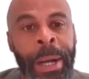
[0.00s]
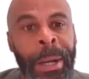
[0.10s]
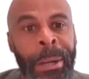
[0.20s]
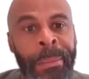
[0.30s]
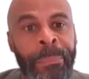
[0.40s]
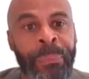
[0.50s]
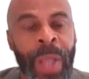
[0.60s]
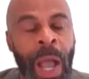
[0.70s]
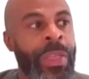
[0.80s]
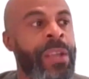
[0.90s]

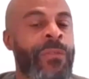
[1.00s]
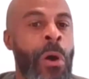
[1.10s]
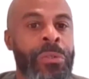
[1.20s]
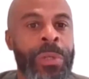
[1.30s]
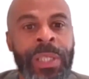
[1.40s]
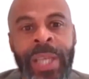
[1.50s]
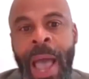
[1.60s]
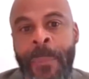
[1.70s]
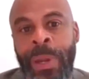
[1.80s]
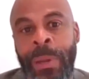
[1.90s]
Um, I think folks are just
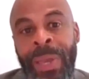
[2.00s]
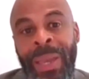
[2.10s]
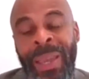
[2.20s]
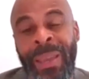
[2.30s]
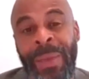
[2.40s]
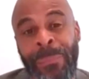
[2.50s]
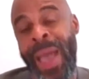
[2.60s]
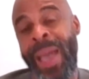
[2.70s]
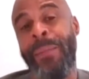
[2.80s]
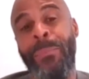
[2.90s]
happy to be
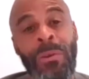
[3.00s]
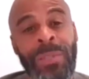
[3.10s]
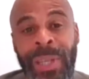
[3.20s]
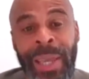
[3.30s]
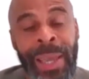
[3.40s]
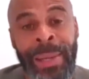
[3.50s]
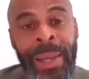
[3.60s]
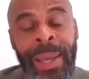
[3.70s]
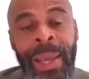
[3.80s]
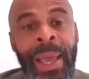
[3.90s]
back in person
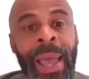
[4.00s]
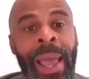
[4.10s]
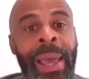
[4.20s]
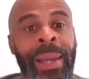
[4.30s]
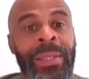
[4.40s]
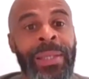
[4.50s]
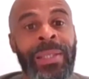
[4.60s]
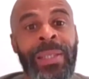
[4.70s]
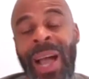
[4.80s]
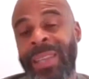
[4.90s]
again, and it's
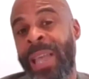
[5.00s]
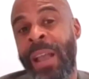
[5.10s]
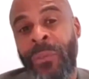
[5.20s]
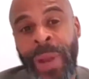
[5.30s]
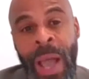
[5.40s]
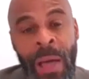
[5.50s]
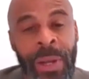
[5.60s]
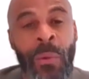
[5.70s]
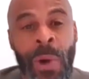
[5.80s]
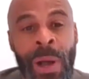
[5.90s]
it's a lot safer now
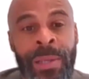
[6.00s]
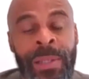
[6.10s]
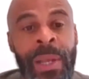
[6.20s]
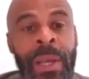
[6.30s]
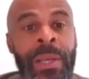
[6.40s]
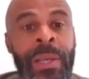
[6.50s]
than it was.